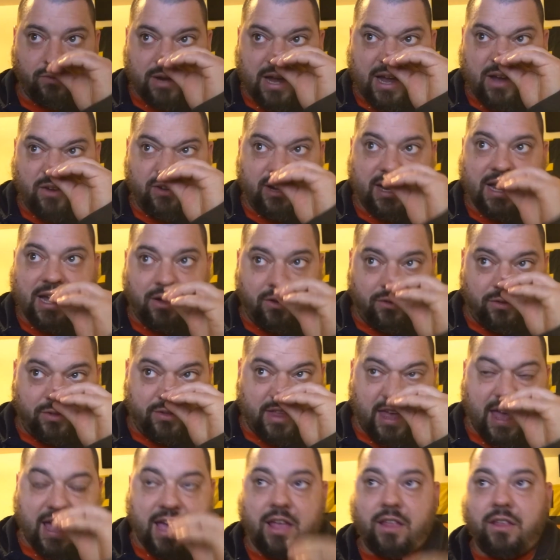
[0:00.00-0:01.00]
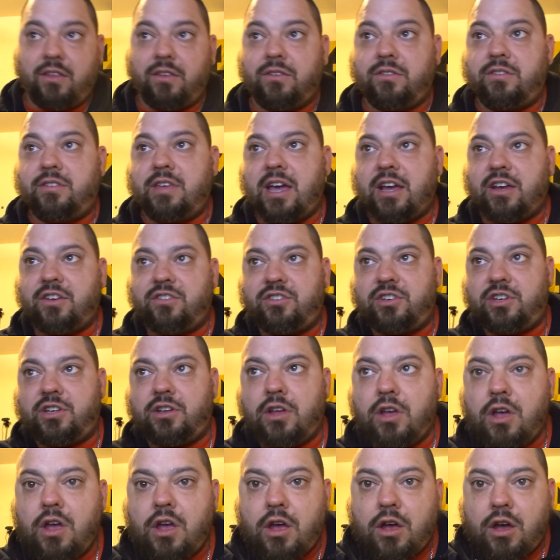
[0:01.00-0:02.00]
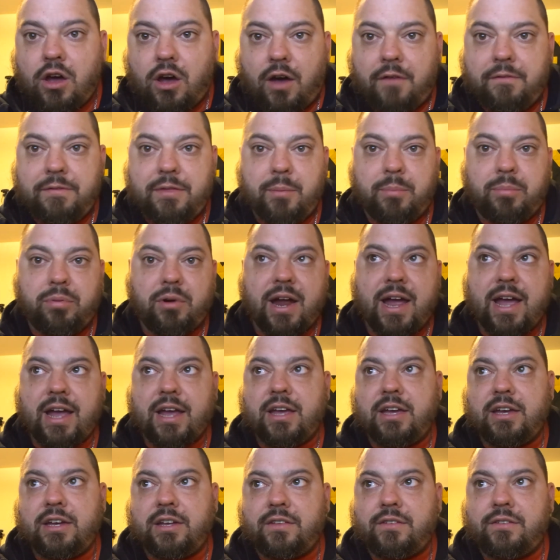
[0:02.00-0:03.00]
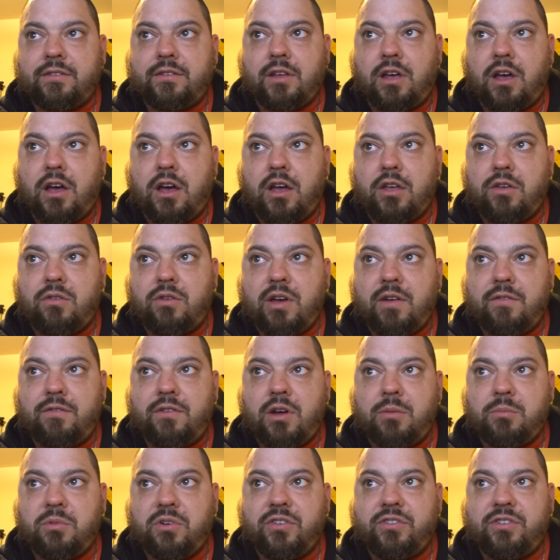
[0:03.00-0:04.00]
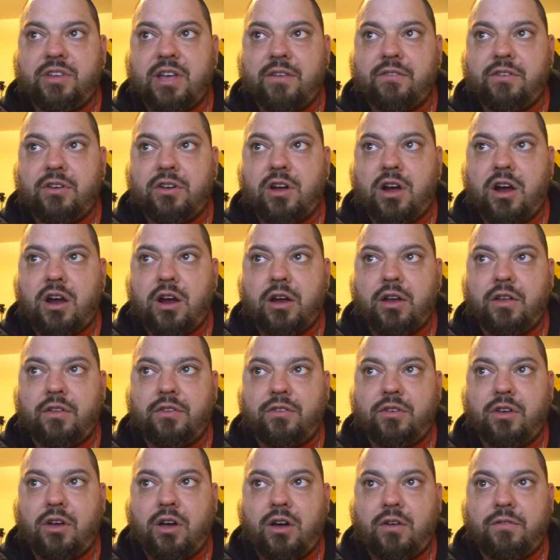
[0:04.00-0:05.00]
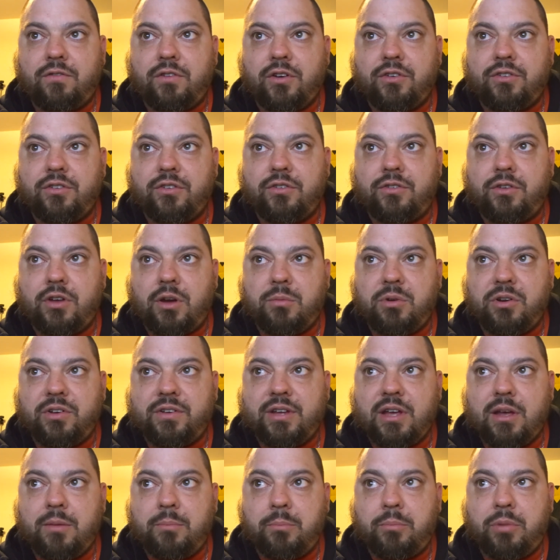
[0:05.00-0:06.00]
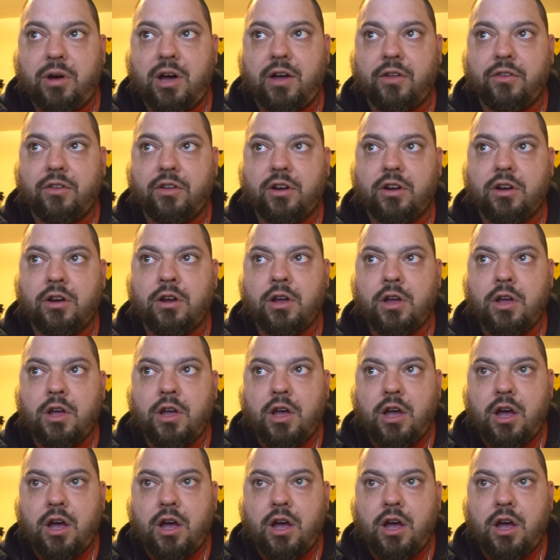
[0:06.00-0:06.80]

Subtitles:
round out that section of the brackets, you have number 7 Arkansas versus number 10 Butler.